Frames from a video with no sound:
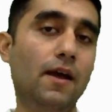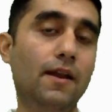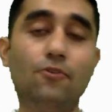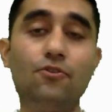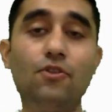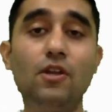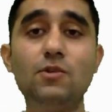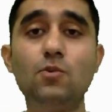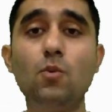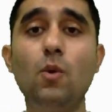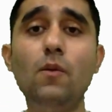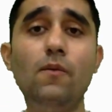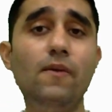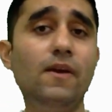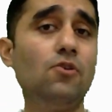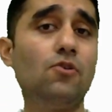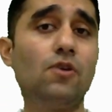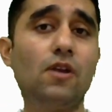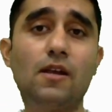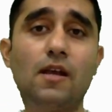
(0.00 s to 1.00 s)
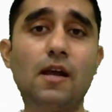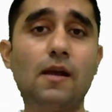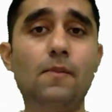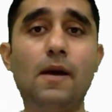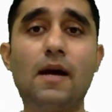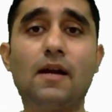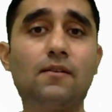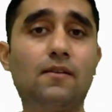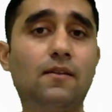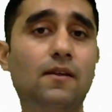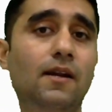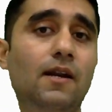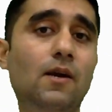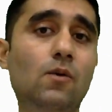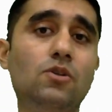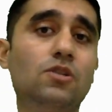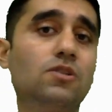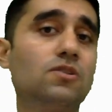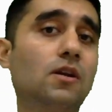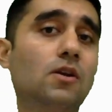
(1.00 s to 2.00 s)
Now there is one way you can get back the data,
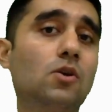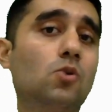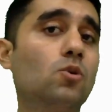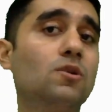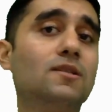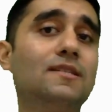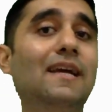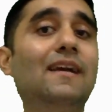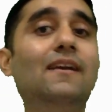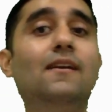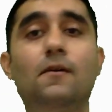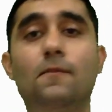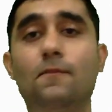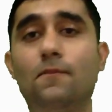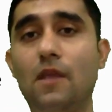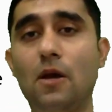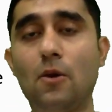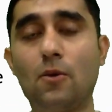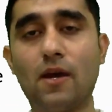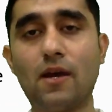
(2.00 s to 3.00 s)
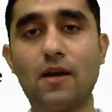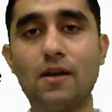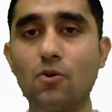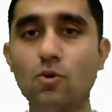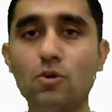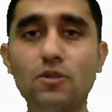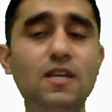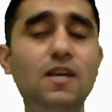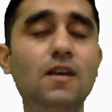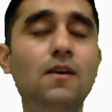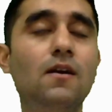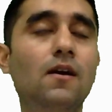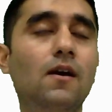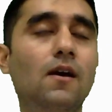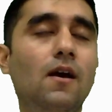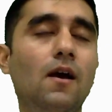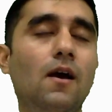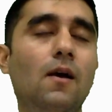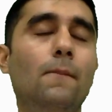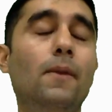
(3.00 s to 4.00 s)
which is Control Z, okay, Control Z.
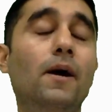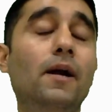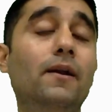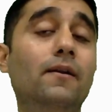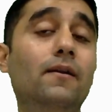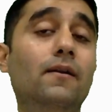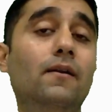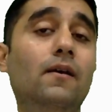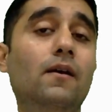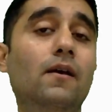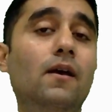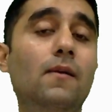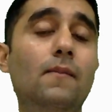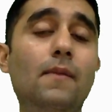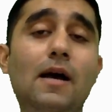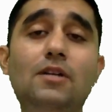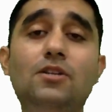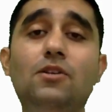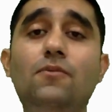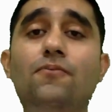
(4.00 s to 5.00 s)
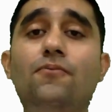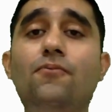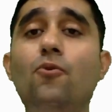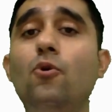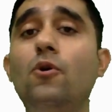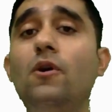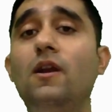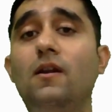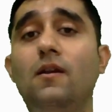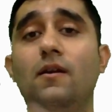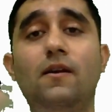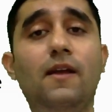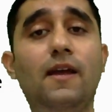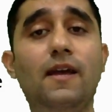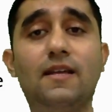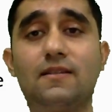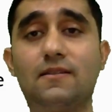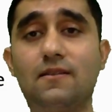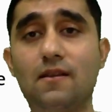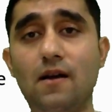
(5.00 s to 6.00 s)
But imagine four
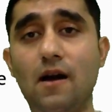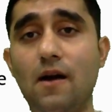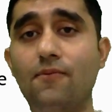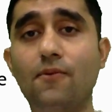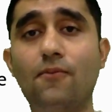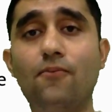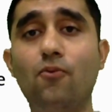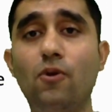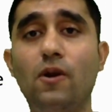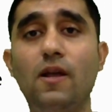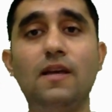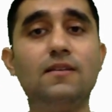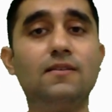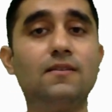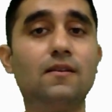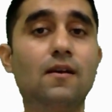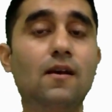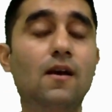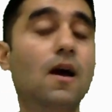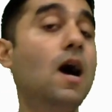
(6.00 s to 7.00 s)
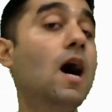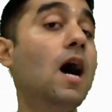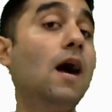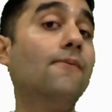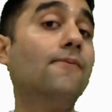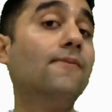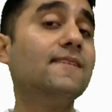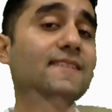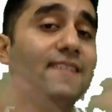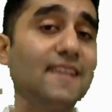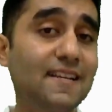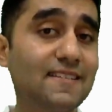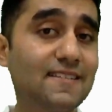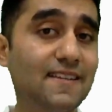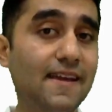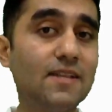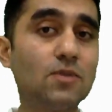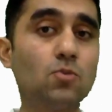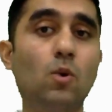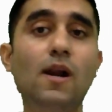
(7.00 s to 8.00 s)
days after four days, after six
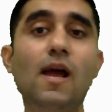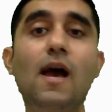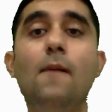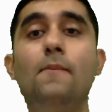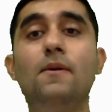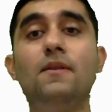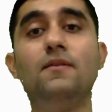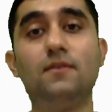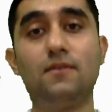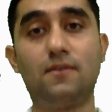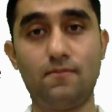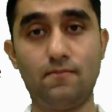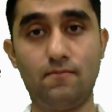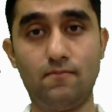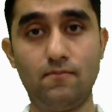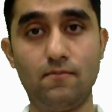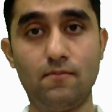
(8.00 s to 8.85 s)
days, what happens